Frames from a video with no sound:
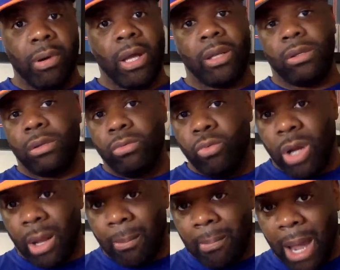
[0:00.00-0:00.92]
But when
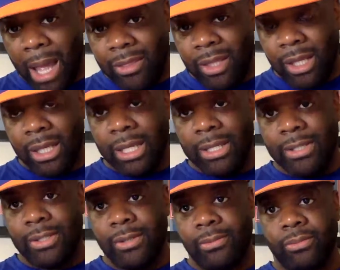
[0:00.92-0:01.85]
I my thing
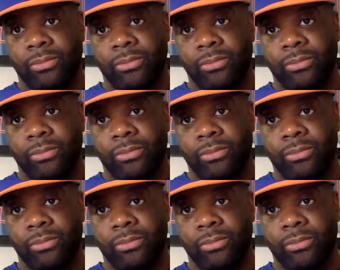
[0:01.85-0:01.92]
is,